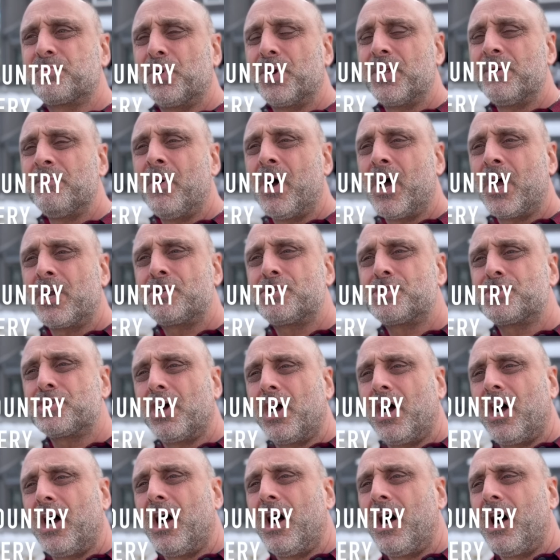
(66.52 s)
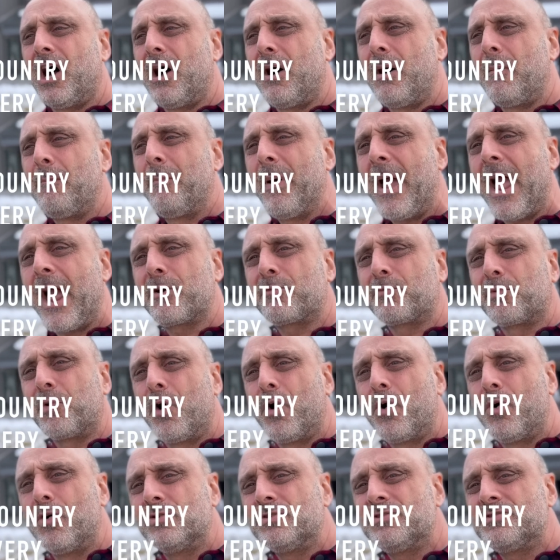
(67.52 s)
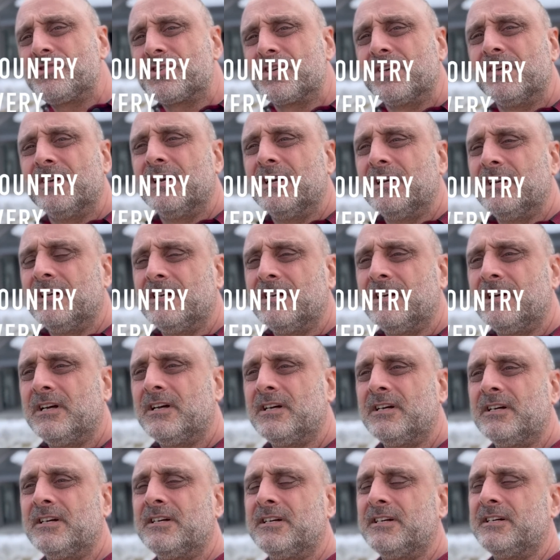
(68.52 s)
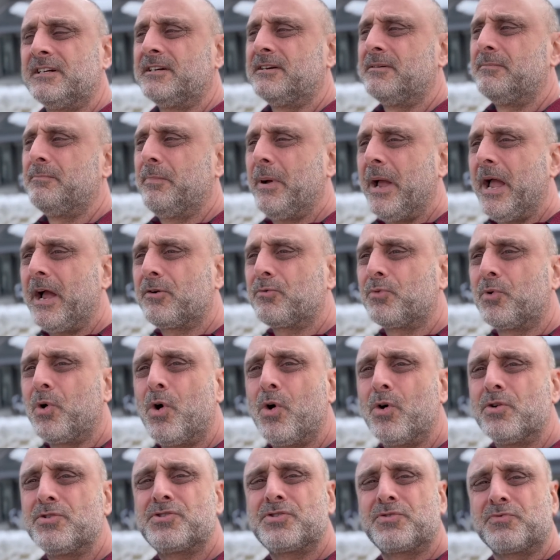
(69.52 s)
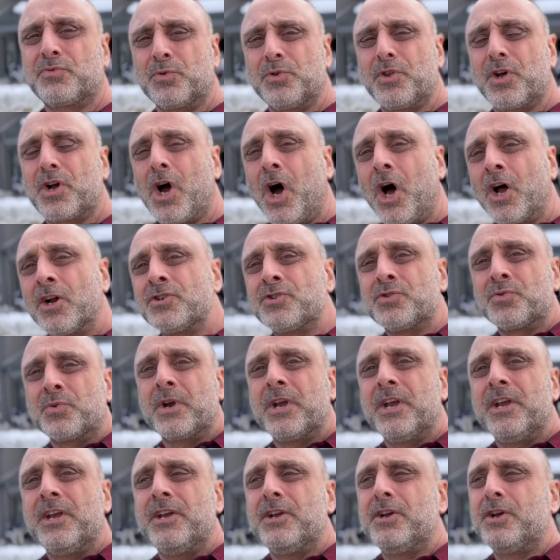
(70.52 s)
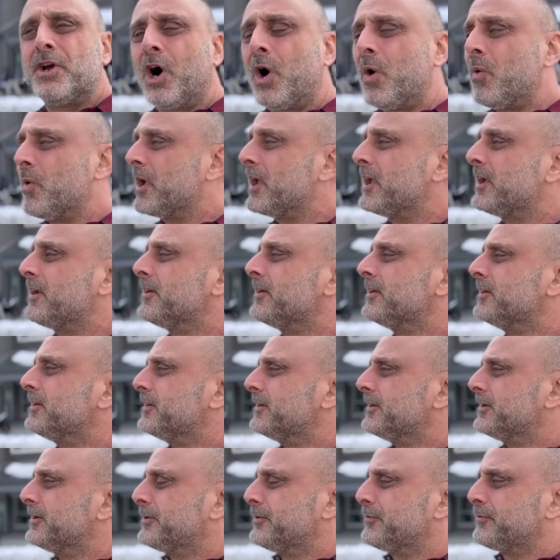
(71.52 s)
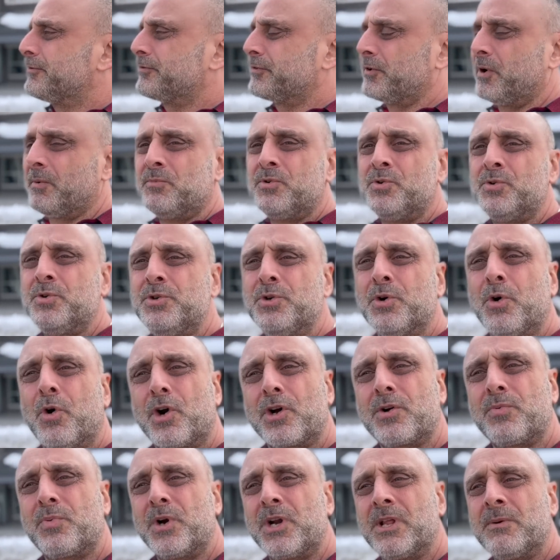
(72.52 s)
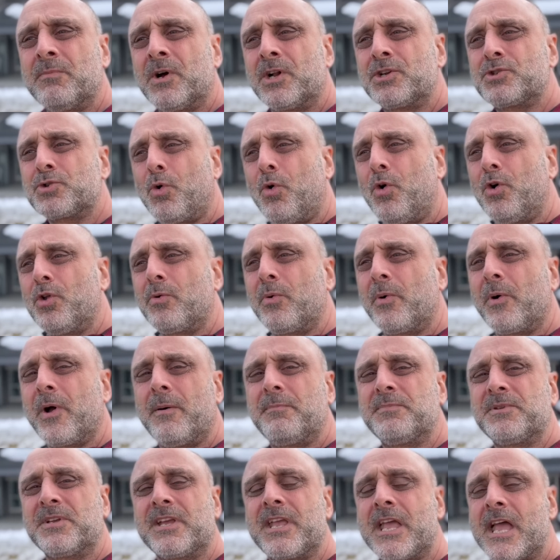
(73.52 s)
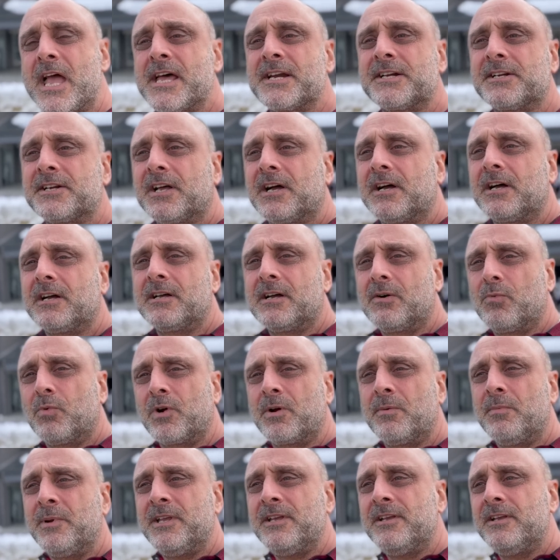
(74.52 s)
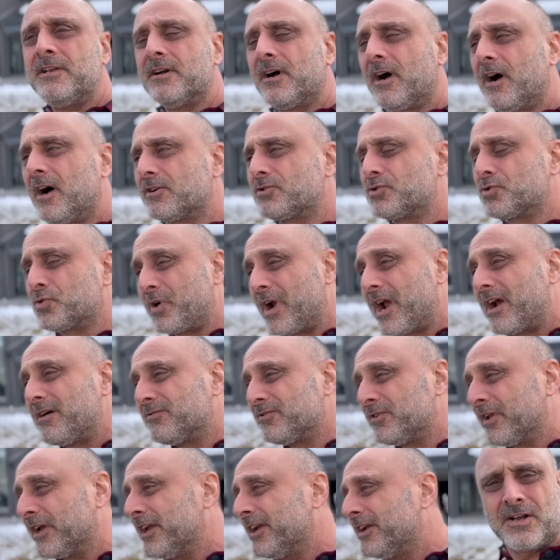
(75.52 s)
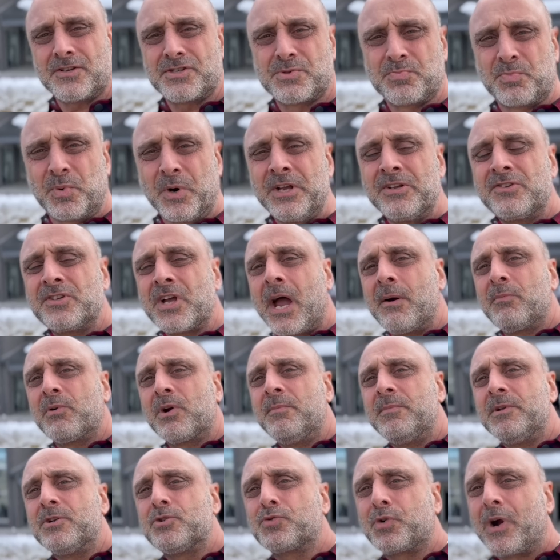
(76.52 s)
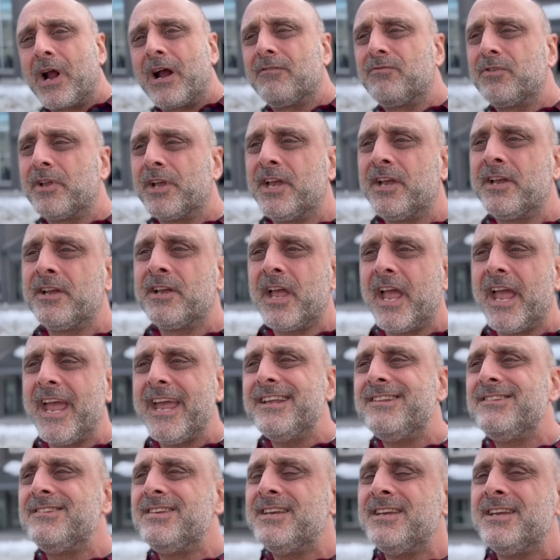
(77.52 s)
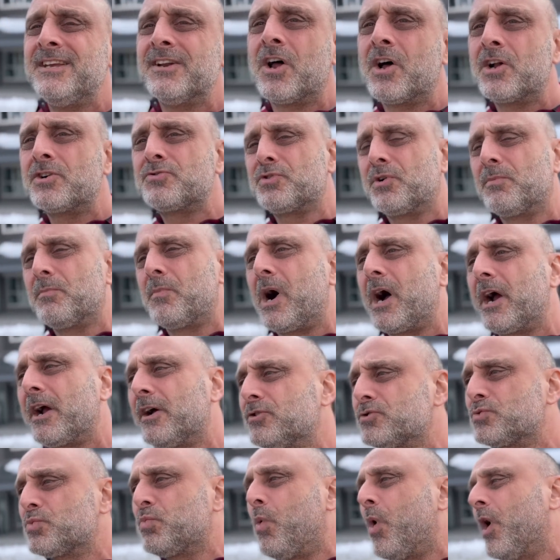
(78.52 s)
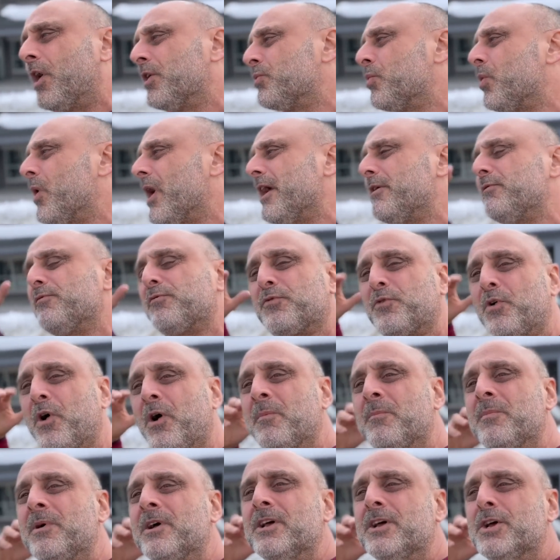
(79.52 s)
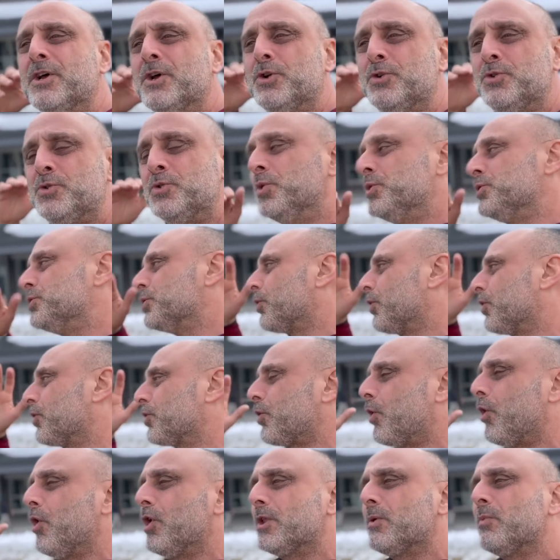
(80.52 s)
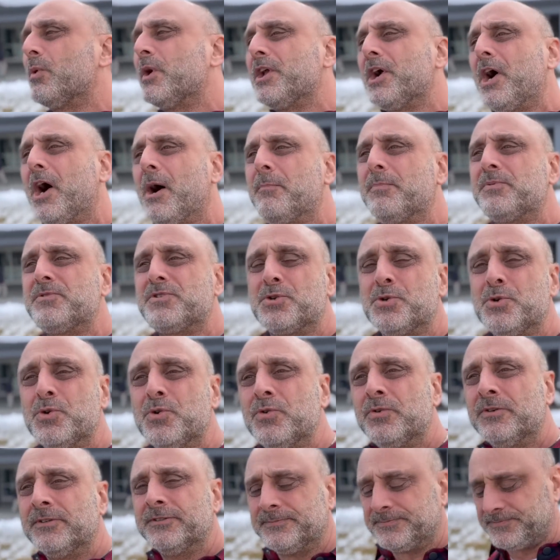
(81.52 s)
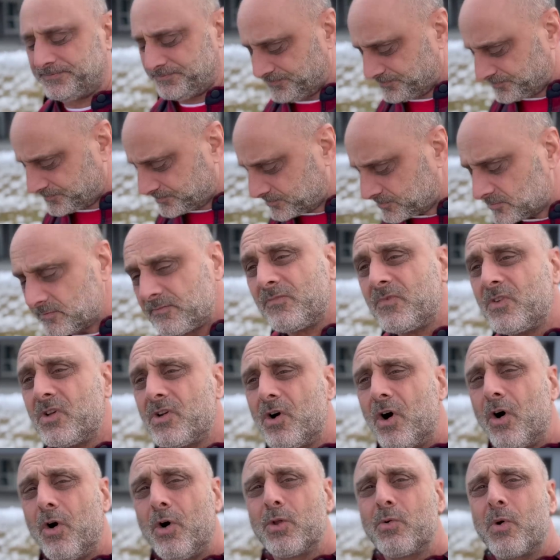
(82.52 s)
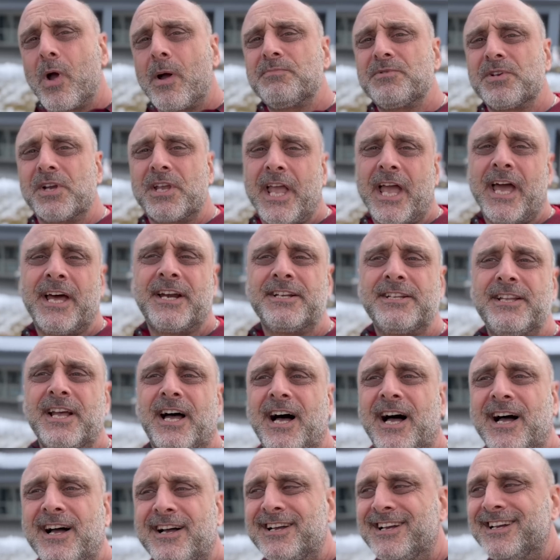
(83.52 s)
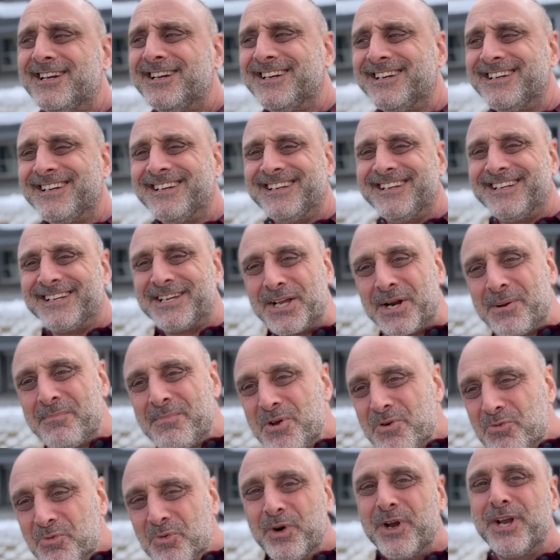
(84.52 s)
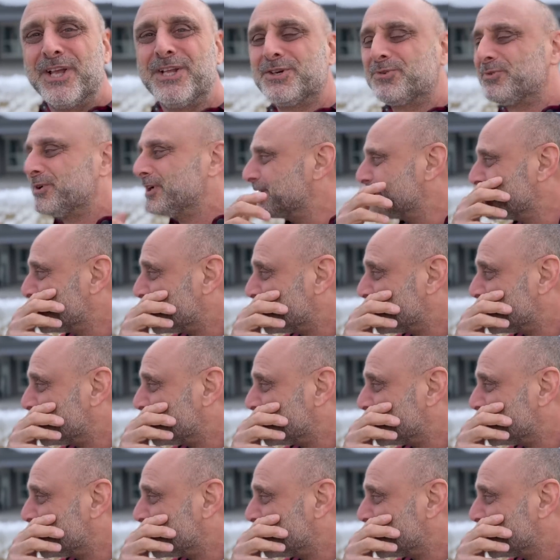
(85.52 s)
Pretty much uh, back roads, back roads through the country, going from New York pretty much all the way up to Canada. We're going to be uh, traveling springtime. We're going to be traveling 1,800 miles one way from New York all the way up to all the way up to Canada Gonna be really, really